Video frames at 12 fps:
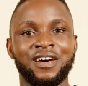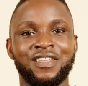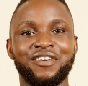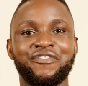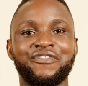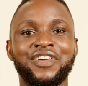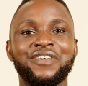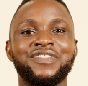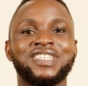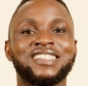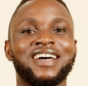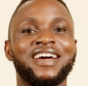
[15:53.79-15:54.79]
The
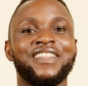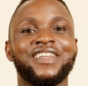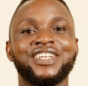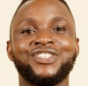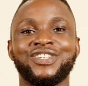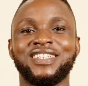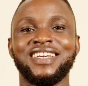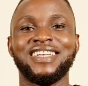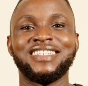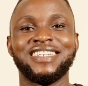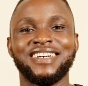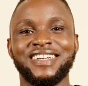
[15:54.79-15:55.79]
fifth sign that you're
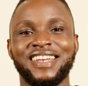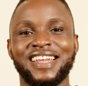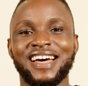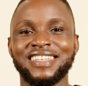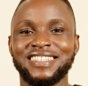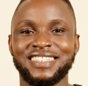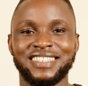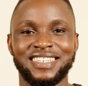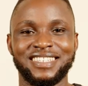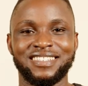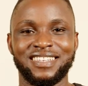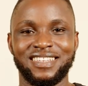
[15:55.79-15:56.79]
dating a
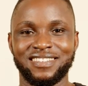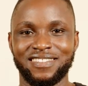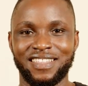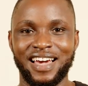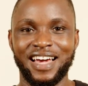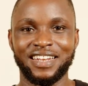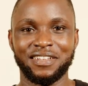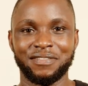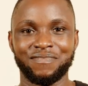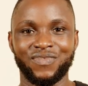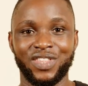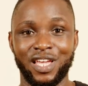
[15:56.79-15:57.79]
narcissist is that
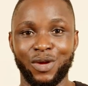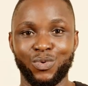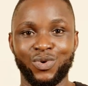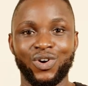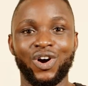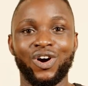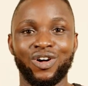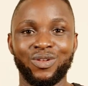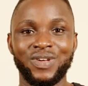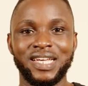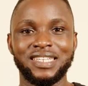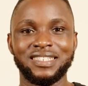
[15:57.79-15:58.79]
they will
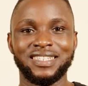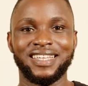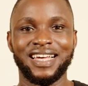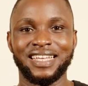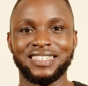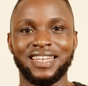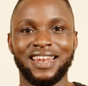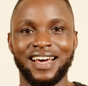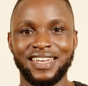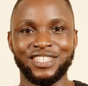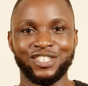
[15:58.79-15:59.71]
always gaslight